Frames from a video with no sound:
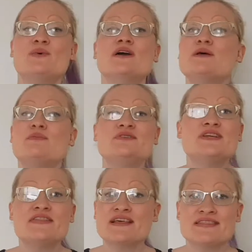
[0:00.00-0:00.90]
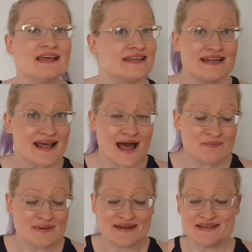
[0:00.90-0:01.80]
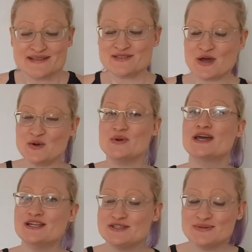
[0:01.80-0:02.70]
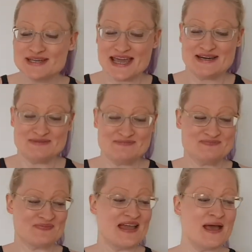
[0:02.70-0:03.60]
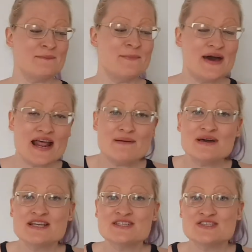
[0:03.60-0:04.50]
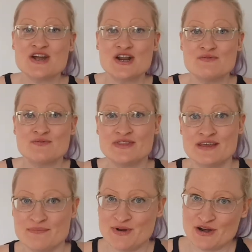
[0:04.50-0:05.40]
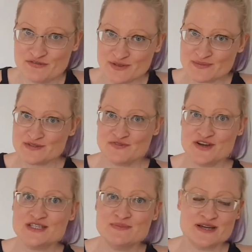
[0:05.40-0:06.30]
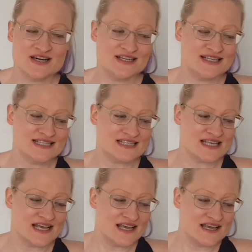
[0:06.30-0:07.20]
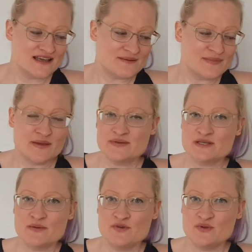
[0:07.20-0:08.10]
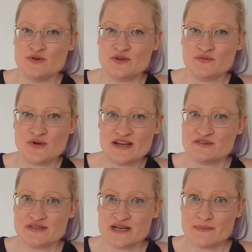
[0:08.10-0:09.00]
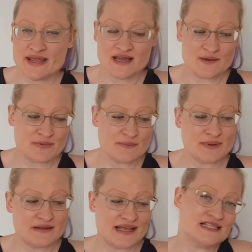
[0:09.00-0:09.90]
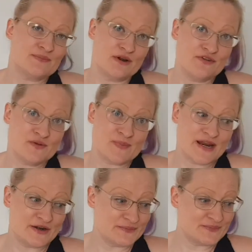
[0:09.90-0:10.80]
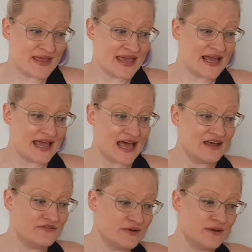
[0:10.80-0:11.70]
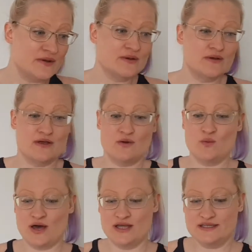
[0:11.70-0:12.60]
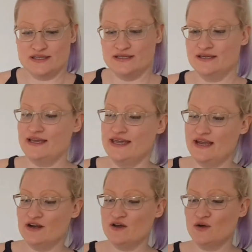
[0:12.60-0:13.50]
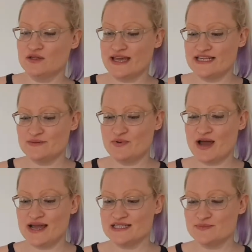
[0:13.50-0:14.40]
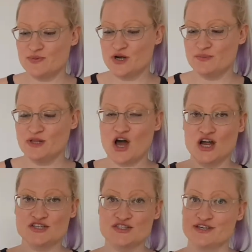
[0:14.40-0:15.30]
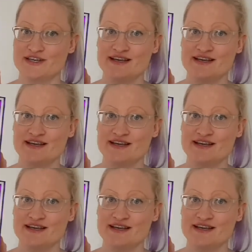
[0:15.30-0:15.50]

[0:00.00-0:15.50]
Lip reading: we're gonna pretend like that didn't happen. So we're gonna do it again. But I'm gonna start off with the perfumes first, because maybe some of you are not really interested in makeup, but likes perfumes better. And I have one here called Katie Price Purple Heart.